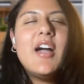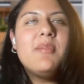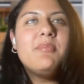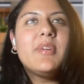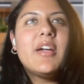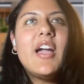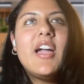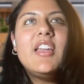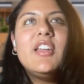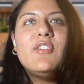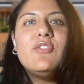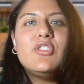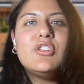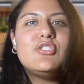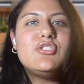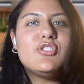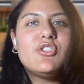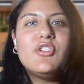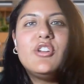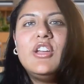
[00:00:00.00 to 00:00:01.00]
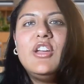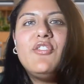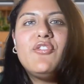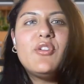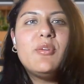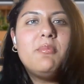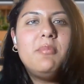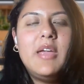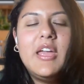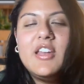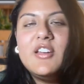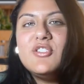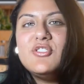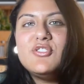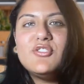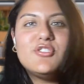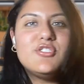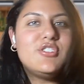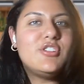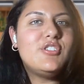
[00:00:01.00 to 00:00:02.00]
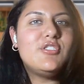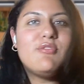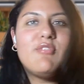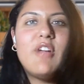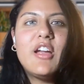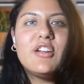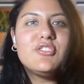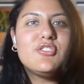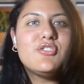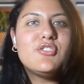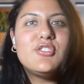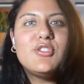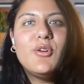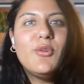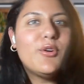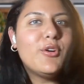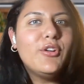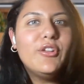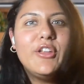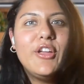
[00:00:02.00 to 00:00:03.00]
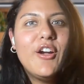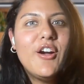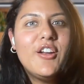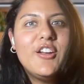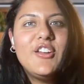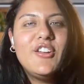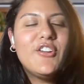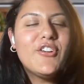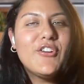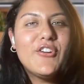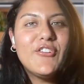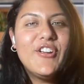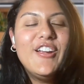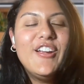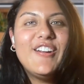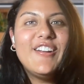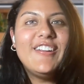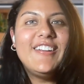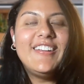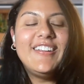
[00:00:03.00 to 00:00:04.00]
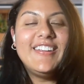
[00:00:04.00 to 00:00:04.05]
kind of the journey from manager to director so early on in your career.